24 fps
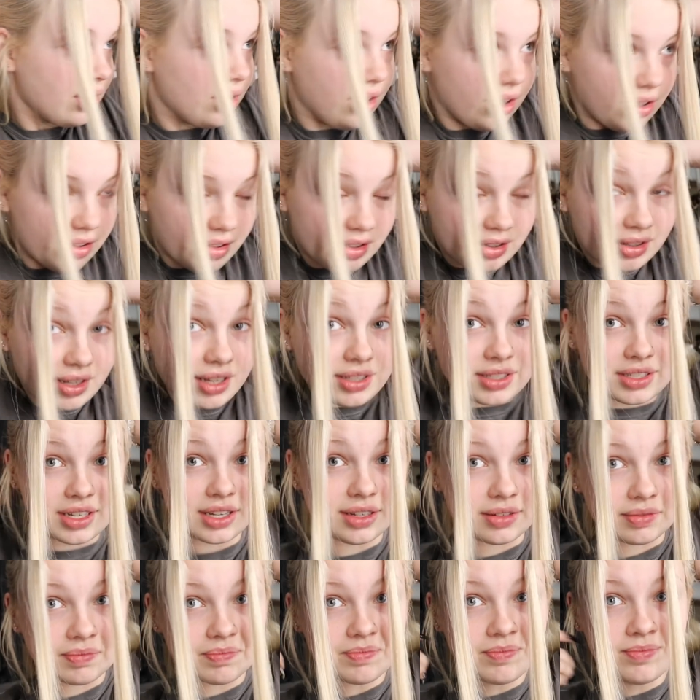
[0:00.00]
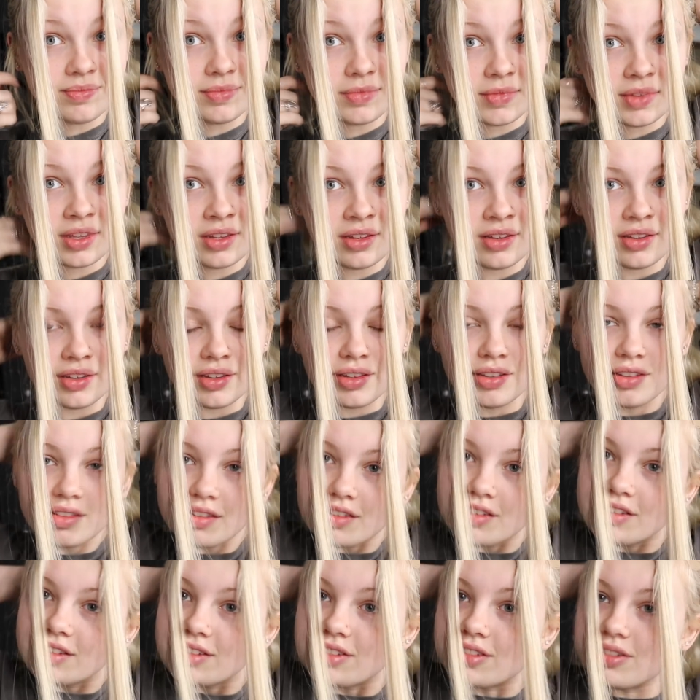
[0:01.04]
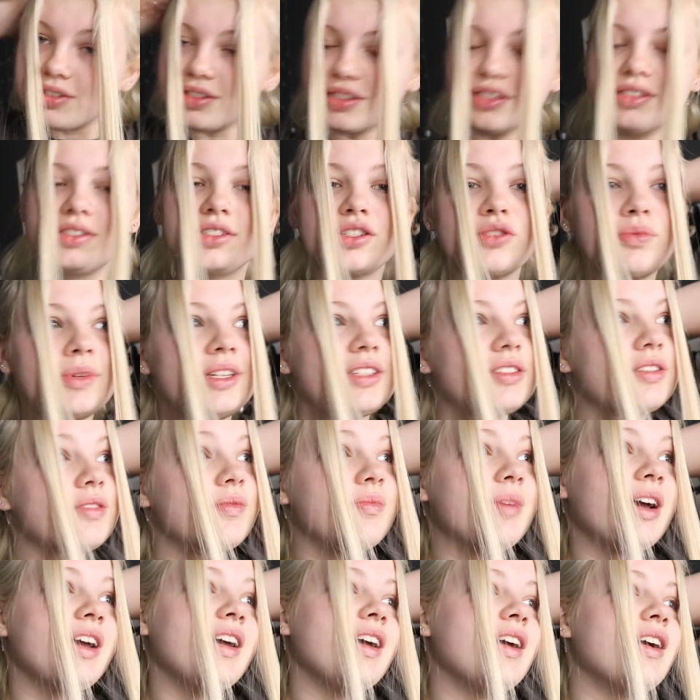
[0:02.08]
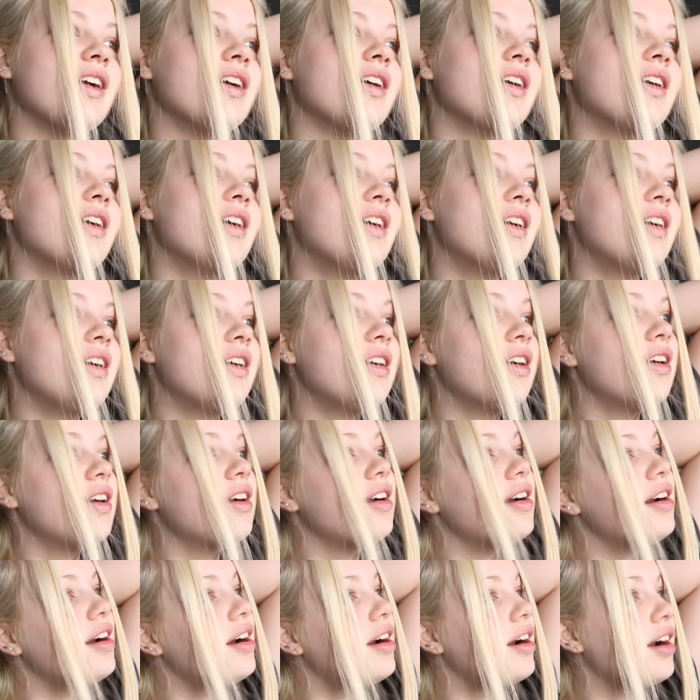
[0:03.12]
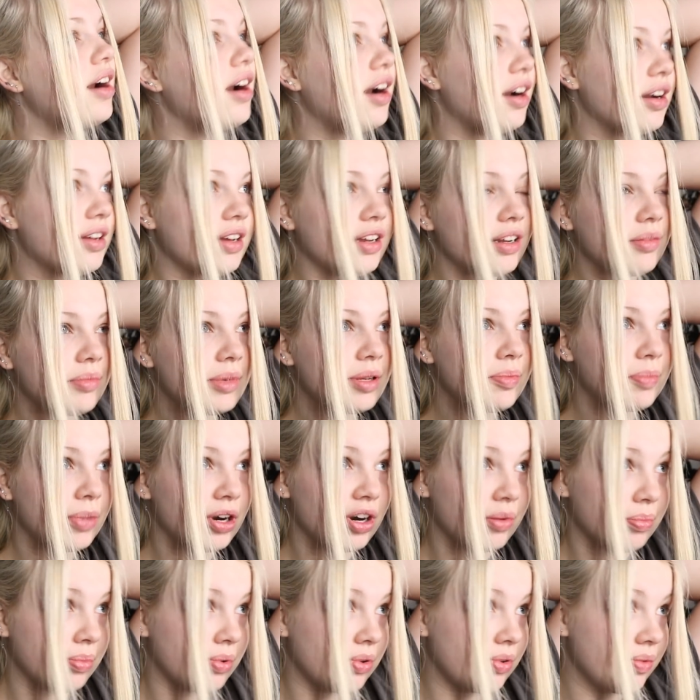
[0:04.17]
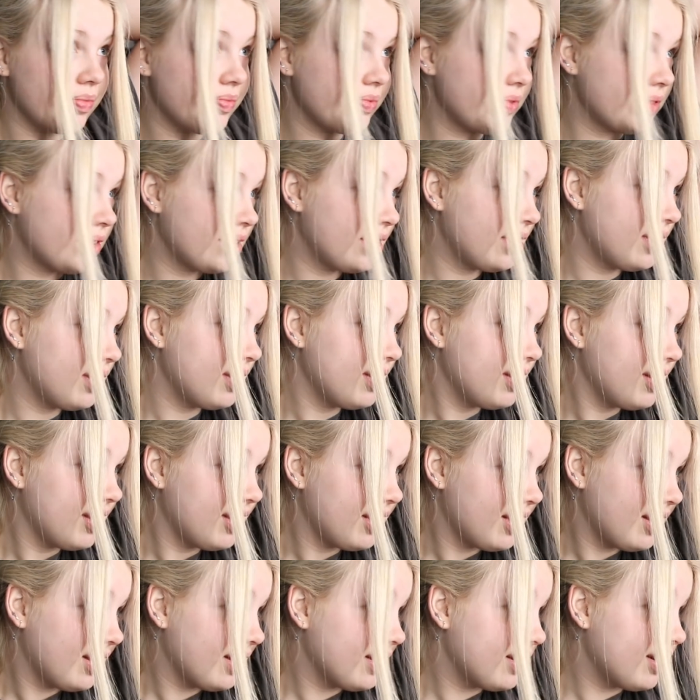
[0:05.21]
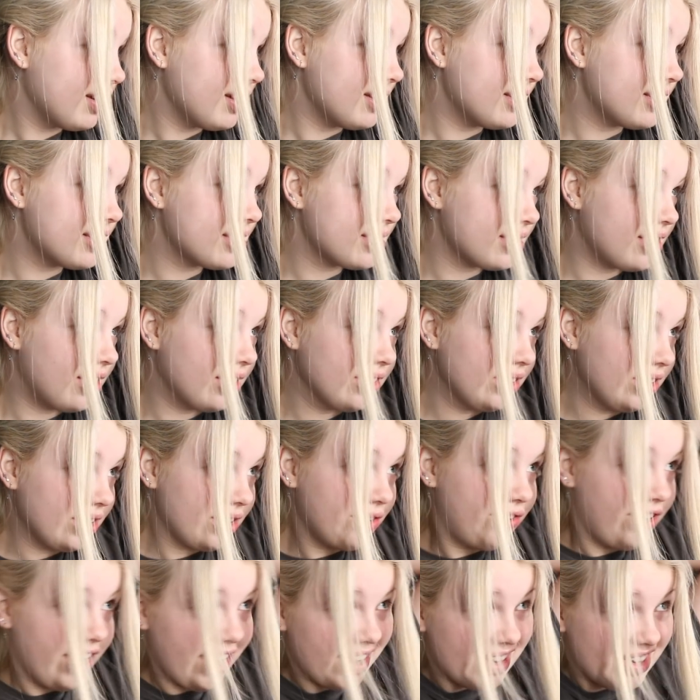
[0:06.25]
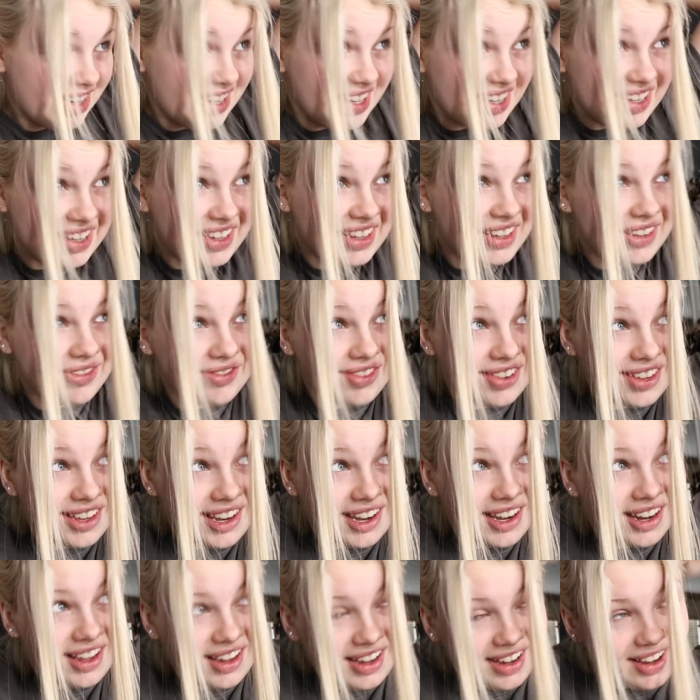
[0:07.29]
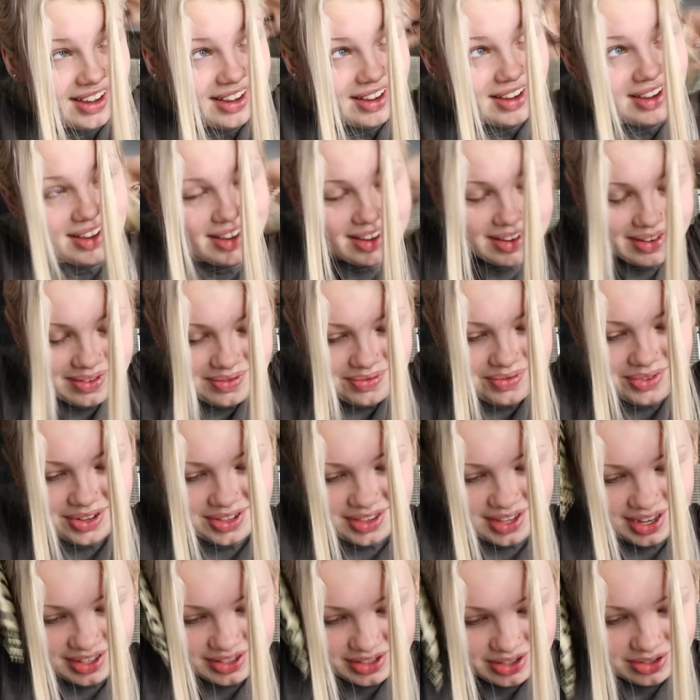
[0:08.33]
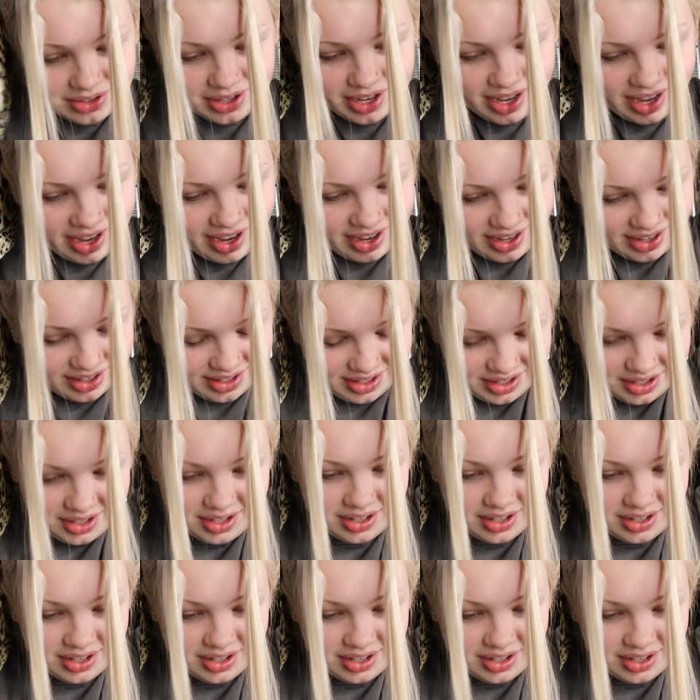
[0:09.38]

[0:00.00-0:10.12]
I think that's good. So these two pieces of my hair are gonna be purple. And it does not look very even. But that's okay.